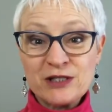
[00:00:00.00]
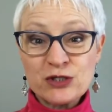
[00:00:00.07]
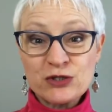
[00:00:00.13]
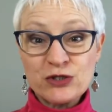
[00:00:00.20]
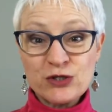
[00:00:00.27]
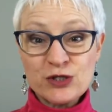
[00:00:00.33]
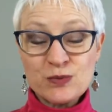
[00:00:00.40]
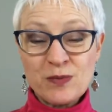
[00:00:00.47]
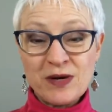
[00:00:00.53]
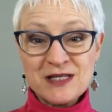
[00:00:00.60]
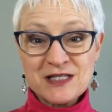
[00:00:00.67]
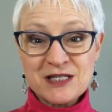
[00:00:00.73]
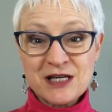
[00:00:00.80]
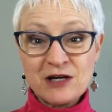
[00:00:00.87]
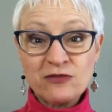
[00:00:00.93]
introduce
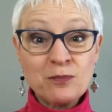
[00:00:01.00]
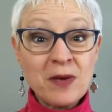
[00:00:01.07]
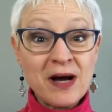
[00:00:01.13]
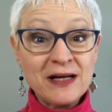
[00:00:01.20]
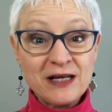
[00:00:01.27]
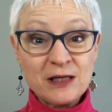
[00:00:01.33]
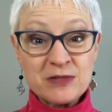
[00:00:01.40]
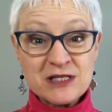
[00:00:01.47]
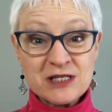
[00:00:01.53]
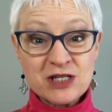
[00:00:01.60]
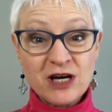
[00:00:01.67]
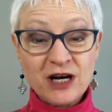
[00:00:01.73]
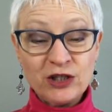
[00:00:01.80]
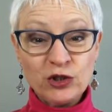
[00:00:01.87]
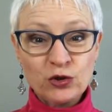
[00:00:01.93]
myself. My name is
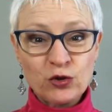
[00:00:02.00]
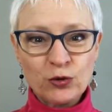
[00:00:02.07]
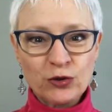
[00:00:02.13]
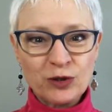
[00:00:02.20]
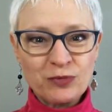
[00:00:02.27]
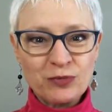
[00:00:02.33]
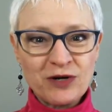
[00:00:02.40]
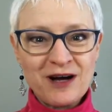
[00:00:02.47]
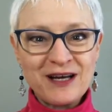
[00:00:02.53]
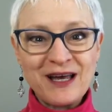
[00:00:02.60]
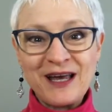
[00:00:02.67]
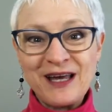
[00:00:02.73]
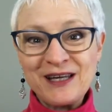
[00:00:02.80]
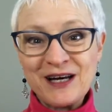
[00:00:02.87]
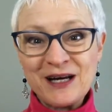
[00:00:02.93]
Tawnya Kordenbrock,
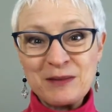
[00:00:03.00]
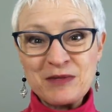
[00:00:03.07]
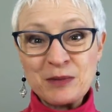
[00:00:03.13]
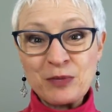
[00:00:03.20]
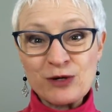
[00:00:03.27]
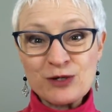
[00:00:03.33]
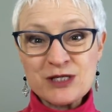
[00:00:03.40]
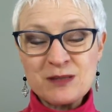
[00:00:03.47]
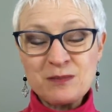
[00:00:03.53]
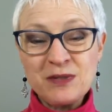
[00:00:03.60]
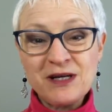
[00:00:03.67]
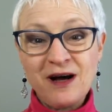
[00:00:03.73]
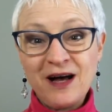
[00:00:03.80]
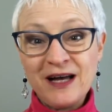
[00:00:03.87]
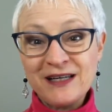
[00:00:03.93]
and I'm the person
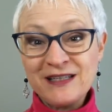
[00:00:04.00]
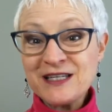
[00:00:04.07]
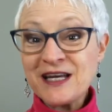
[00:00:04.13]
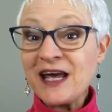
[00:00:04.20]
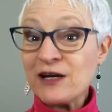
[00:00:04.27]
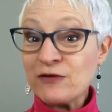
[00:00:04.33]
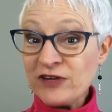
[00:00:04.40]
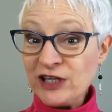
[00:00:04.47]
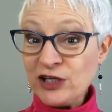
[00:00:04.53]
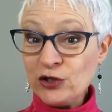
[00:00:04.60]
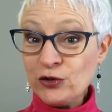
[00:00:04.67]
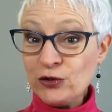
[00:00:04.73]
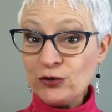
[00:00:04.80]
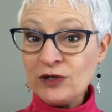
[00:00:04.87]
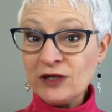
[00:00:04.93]
behind
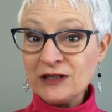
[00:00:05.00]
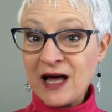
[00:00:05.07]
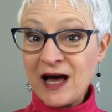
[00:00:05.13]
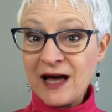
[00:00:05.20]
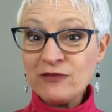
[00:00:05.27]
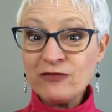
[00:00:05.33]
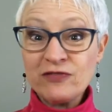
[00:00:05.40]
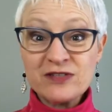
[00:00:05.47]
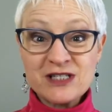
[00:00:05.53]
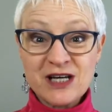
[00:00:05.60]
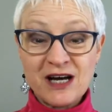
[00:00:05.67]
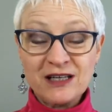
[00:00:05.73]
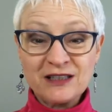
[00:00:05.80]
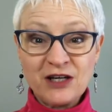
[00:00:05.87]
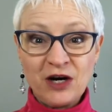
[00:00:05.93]

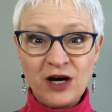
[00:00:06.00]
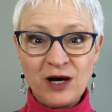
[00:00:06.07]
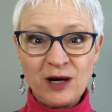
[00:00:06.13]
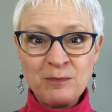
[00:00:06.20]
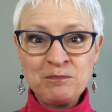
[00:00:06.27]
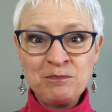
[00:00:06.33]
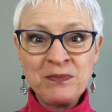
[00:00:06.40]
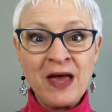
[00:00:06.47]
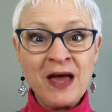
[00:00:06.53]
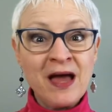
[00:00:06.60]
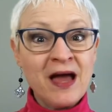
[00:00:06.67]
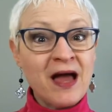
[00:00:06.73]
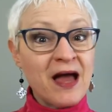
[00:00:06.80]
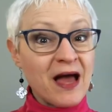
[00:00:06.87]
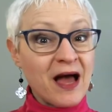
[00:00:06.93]
arenewedlife.com.
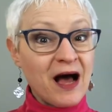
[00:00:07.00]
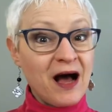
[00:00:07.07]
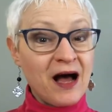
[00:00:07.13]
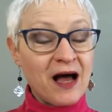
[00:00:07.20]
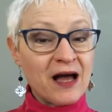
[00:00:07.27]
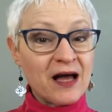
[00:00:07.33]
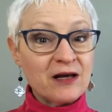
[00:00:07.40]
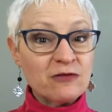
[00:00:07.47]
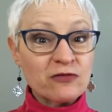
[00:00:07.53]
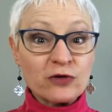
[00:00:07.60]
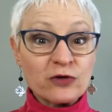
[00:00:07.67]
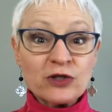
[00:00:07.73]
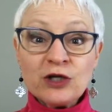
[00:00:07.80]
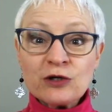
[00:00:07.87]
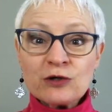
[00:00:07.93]
I,
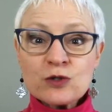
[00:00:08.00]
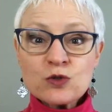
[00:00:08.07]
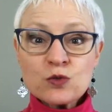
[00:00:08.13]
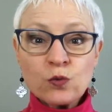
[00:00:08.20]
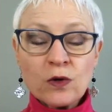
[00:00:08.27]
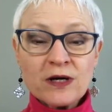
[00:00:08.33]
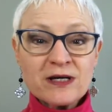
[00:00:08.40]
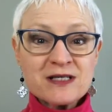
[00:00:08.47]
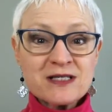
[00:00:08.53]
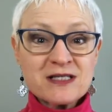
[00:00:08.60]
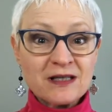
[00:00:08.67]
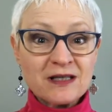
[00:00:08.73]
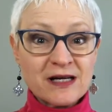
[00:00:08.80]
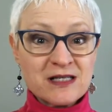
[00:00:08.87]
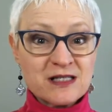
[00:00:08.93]
for years, was
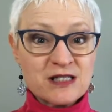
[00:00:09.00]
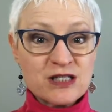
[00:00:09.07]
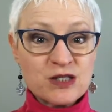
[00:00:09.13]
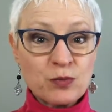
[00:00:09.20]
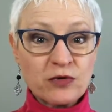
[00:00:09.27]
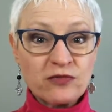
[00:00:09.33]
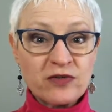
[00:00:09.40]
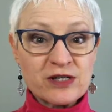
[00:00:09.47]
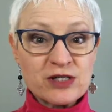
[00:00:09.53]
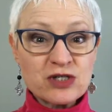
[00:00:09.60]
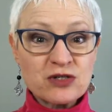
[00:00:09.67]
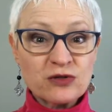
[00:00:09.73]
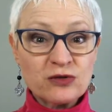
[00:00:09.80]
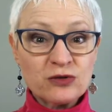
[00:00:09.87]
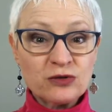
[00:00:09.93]
a licensed
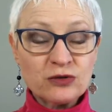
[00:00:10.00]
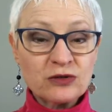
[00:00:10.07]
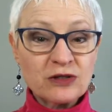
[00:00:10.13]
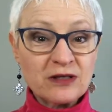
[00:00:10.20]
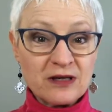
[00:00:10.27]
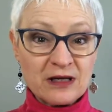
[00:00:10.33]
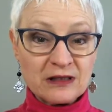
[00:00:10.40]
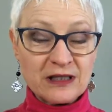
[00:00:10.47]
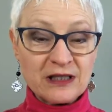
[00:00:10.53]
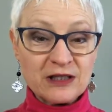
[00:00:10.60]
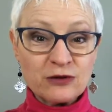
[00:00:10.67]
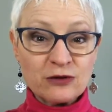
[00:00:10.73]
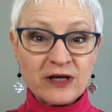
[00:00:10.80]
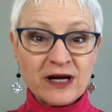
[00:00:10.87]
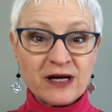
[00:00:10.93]
professional
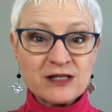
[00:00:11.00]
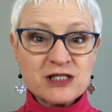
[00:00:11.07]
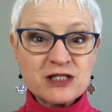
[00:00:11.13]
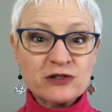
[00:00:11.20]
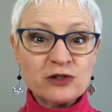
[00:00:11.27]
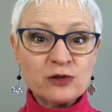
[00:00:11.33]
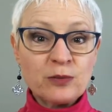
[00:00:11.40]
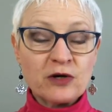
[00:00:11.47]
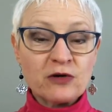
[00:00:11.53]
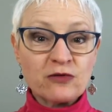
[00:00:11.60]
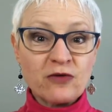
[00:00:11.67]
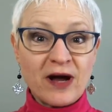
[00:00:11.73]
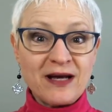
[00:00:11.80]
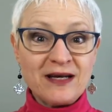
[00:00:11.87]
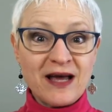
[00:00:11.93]
clinical counselor, but
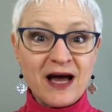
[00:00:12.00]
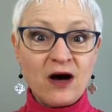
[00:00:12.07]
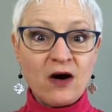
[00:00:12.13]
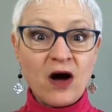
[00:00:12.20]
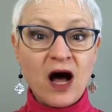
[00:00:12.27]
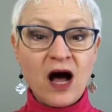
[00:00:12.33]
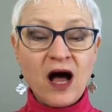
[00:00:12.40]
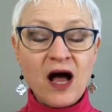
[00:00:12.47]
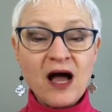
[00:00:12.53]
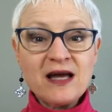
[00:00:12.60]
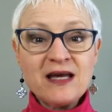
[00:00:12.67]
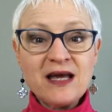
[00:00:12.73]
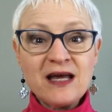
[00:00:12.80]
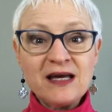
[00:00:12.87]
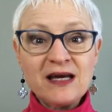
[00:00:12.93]
right now
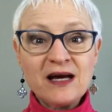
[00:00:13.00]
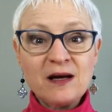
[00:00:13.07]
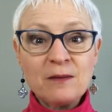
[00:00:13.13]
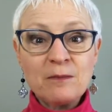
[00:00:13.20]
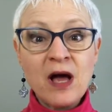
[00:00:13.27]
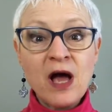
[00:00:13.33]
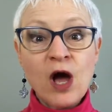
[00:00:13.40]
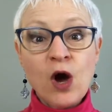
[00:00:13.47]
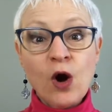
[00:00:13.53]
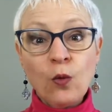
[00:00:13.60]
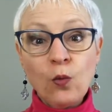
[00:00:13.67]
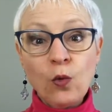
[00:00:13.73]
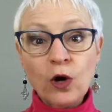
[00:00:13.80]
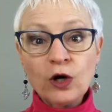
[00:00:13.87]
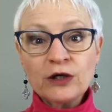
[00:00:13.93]
I am
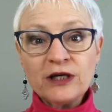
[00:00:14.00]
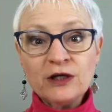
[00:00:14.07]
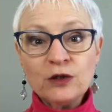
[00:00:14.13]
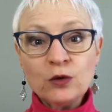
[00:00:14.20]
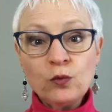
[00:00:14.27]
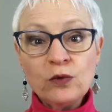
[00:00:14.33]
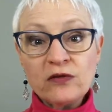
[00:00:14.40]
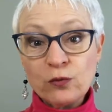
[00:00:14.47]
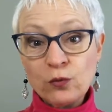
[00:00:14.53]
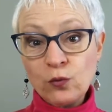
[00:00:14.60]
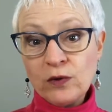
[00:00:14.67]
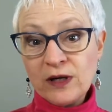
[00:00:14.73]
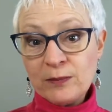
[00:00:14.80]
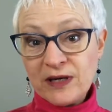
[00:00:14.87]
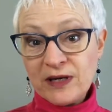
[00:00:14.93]
working with
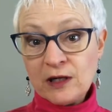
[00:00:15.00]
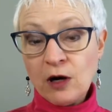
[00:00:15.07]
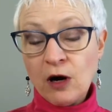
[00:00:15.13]
women